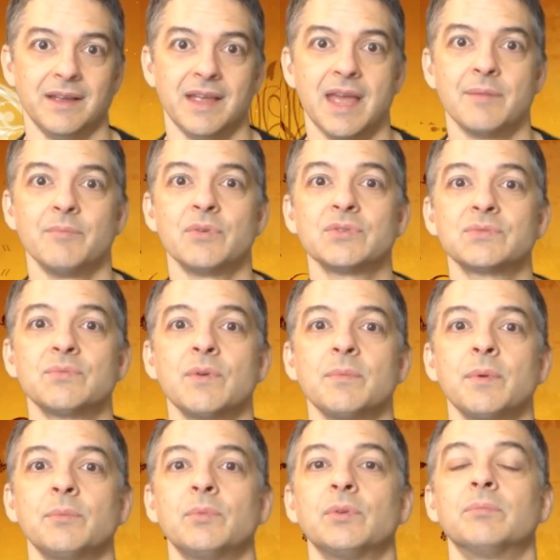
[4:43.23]
And most
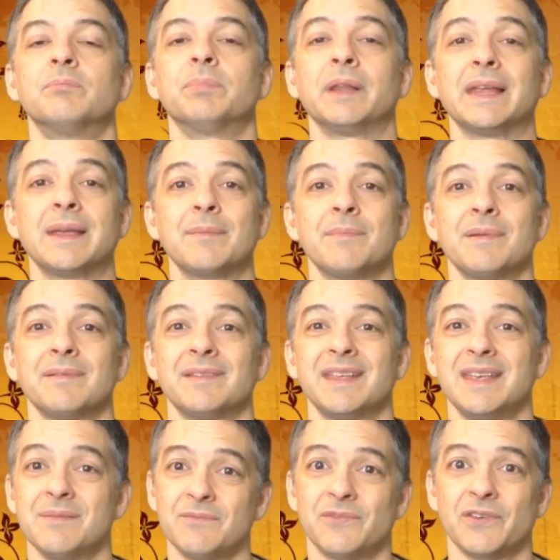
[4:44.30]
women would blame
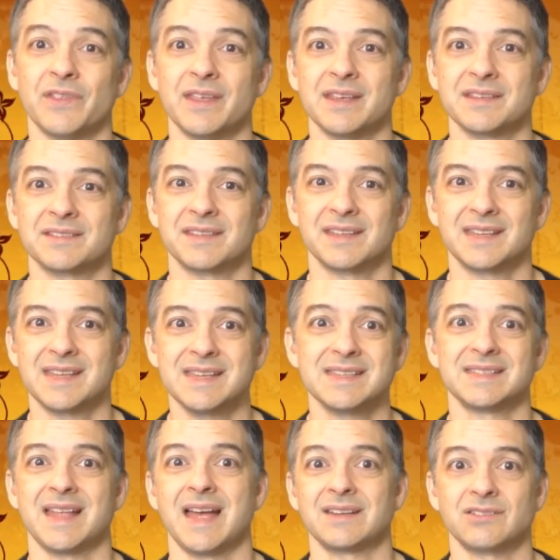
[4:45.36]
him for this, that he's
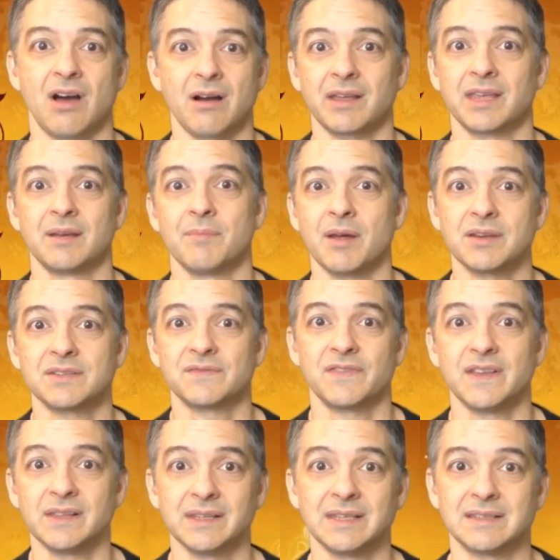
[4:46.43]
not talking about his
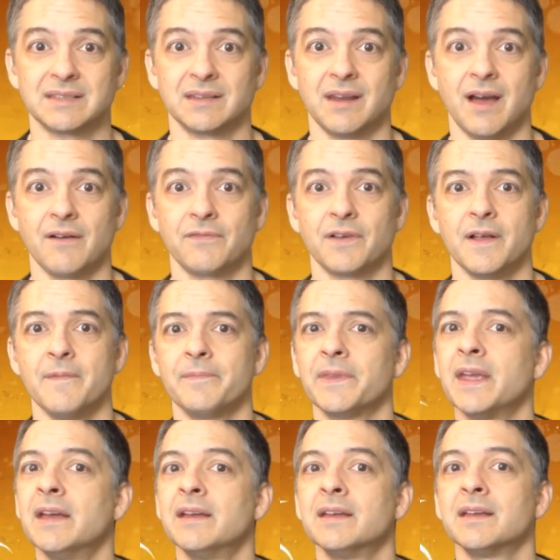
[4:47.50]
feelings enough.
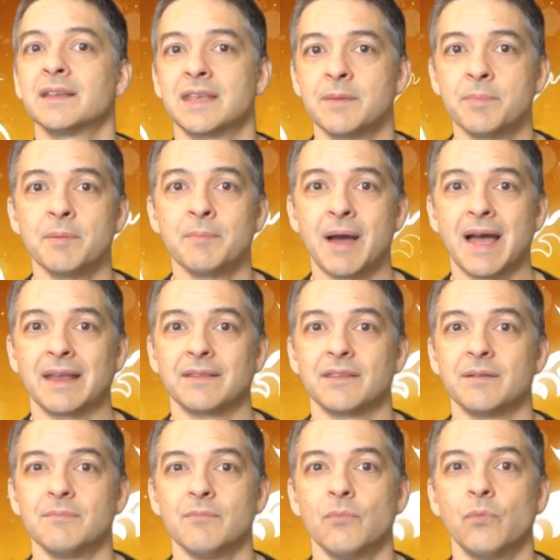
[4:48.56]
Keep in mind
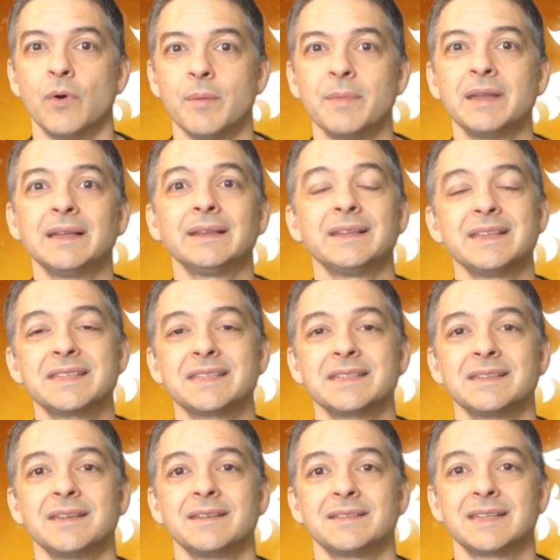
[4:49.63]
that women
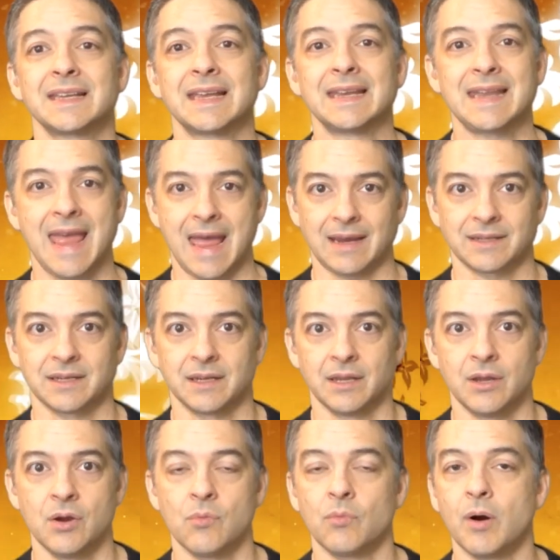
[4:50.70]
listen to connect,
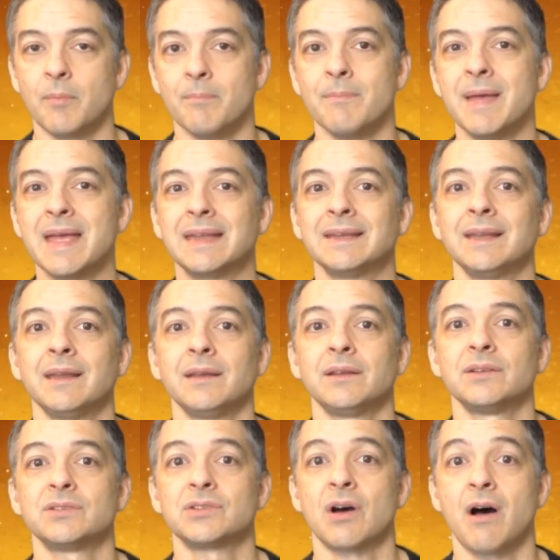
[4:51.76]
while men
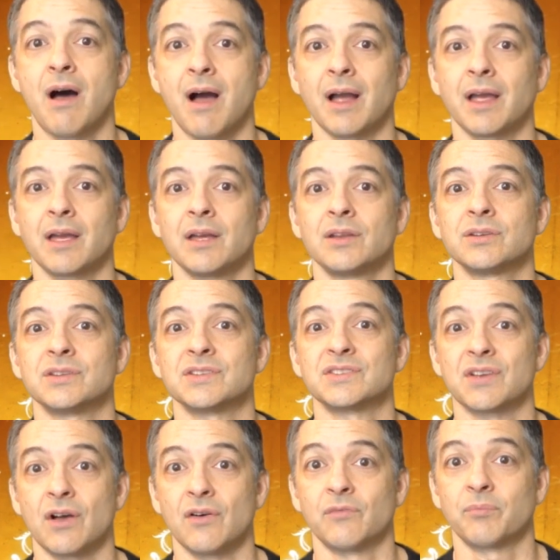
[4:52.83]
talk to
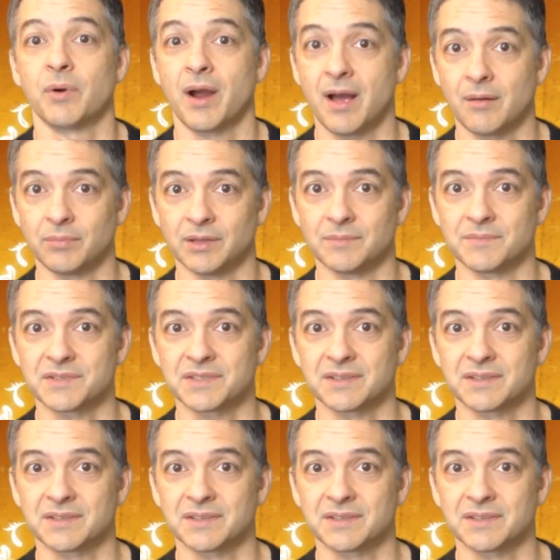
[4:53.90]
solve problems.